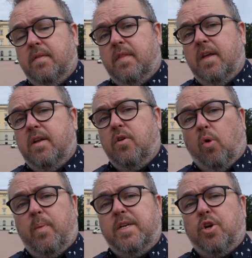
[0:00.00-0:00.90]
The
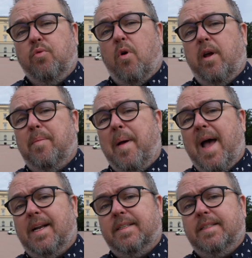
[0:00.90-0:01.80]
Norwegian Royal
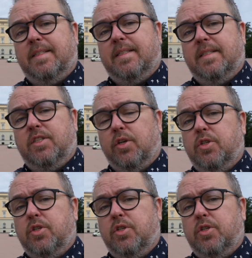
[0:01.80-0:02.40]
Palace took